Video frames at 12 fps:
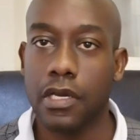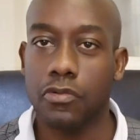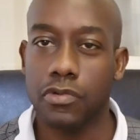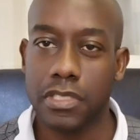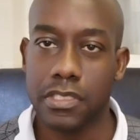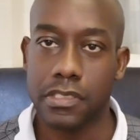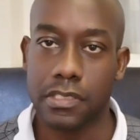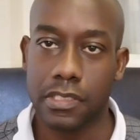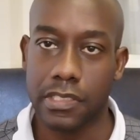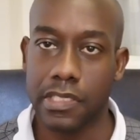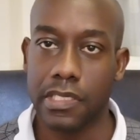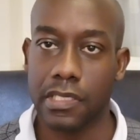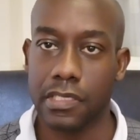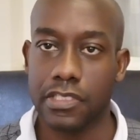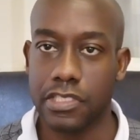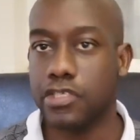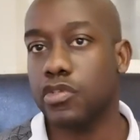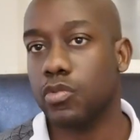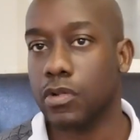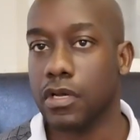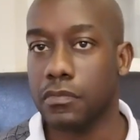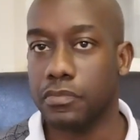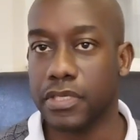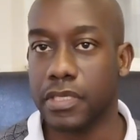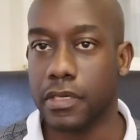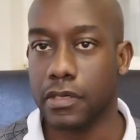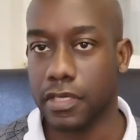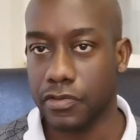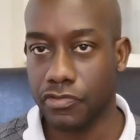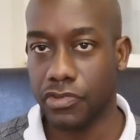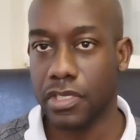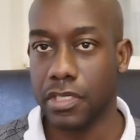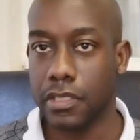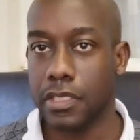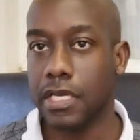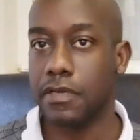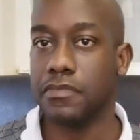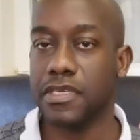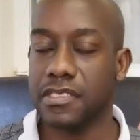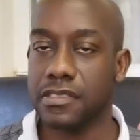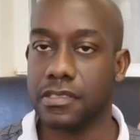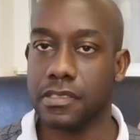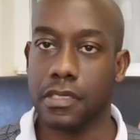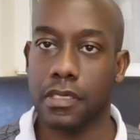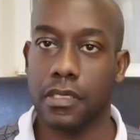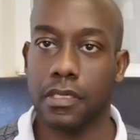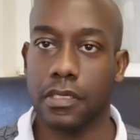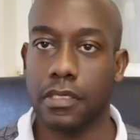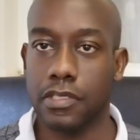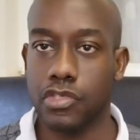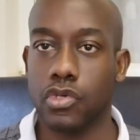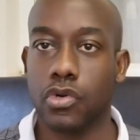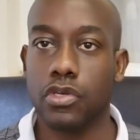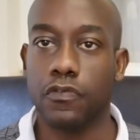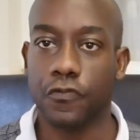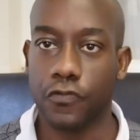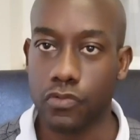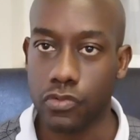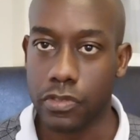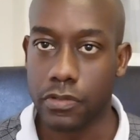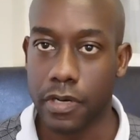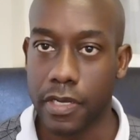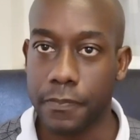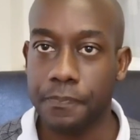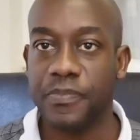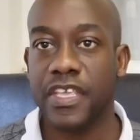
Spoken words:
which is in English eat well, but in TWI that means enjoy your food, right?